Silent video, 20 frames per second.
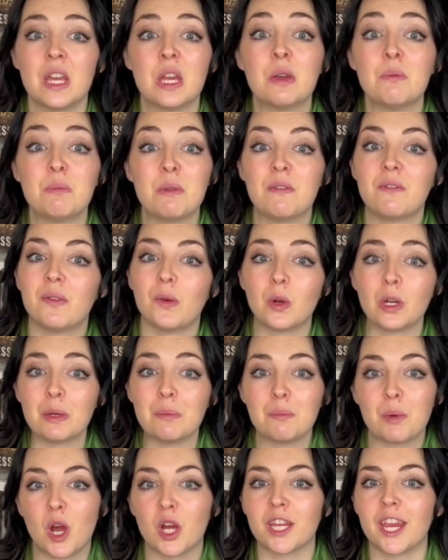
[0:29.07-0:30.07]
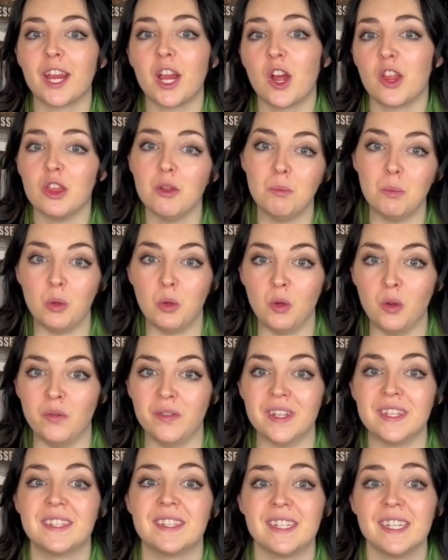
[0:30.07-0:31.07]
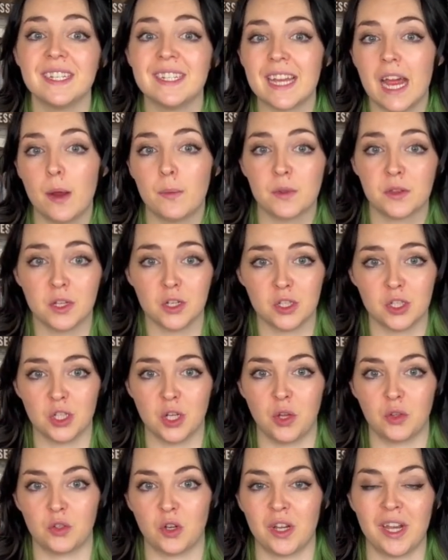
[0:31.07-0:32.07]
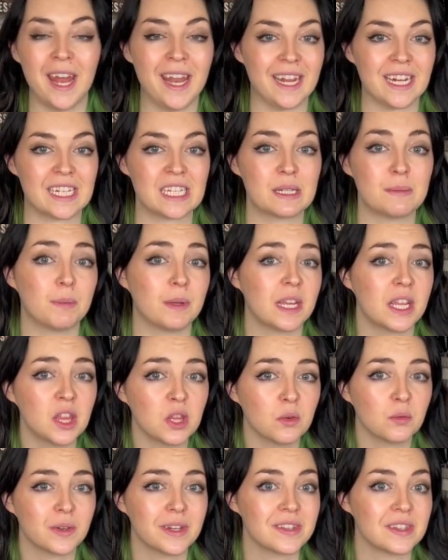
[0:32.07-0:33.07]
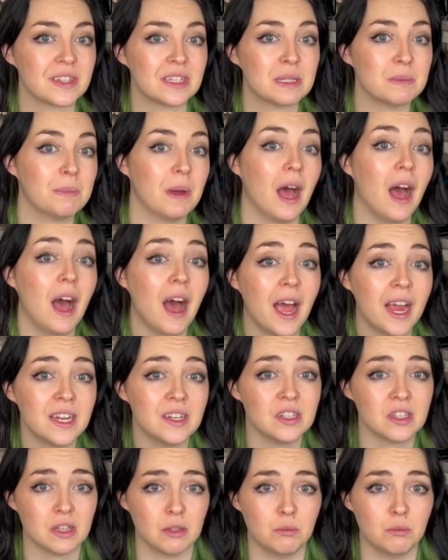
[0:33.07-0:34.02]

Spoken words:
Before embarking on the move, sit down with your children and explain the reasons behind the